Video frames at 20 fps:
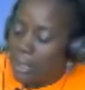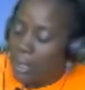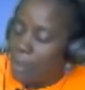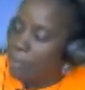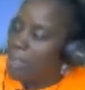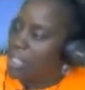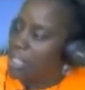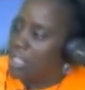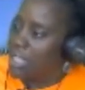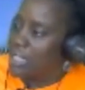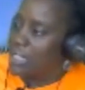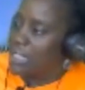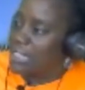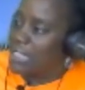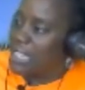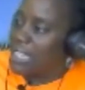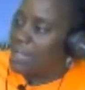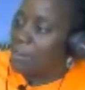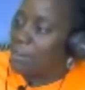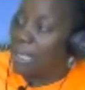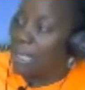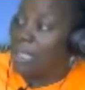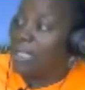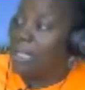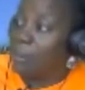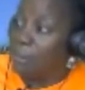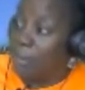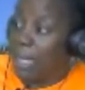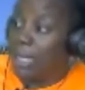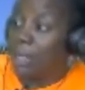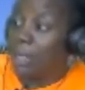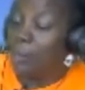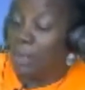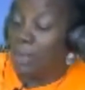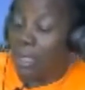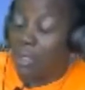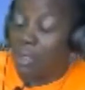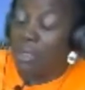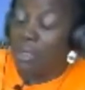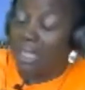mission statement is, and by the
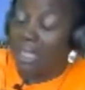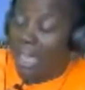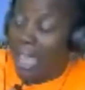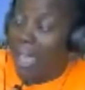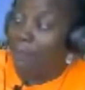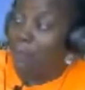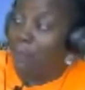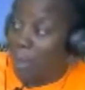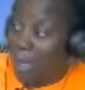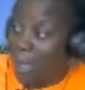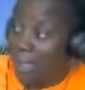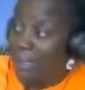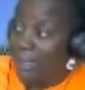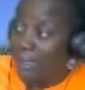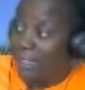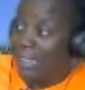way, you can have one.